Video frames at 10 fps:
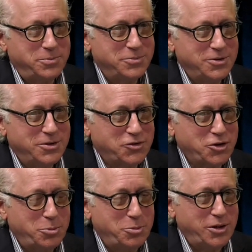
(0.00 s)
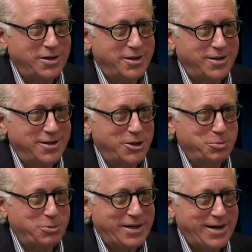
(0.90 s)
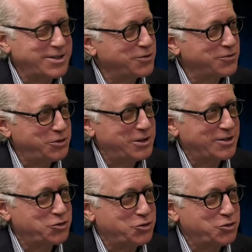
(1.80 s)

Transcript: It's going to be a bit hectic for the next 2 months.